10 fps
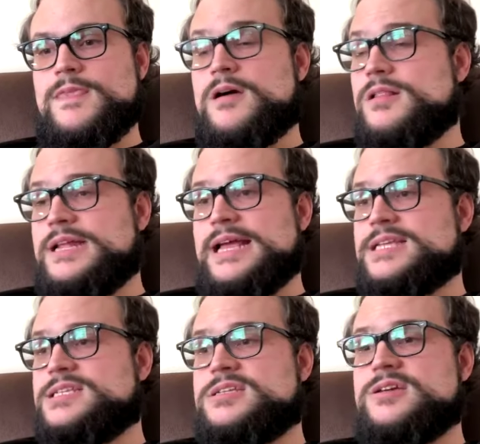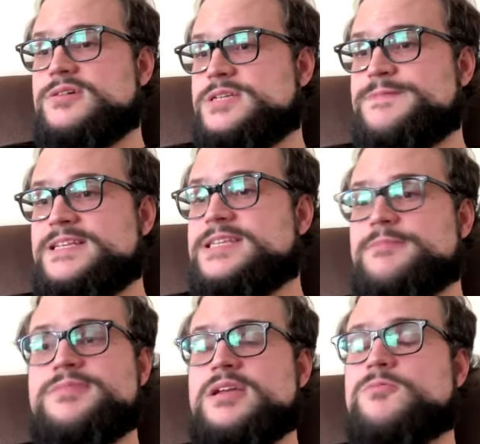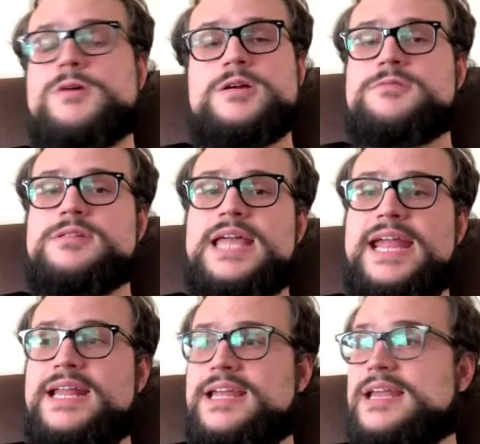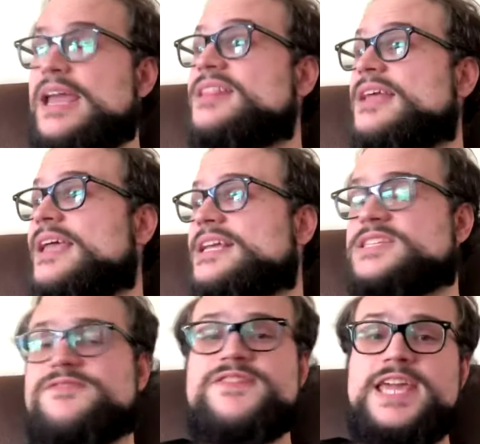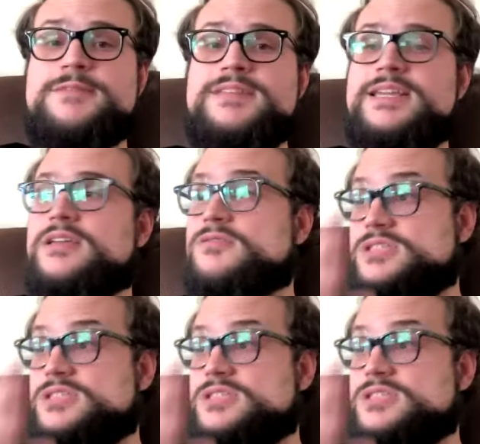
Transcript: all it has to do is be something work related and like his family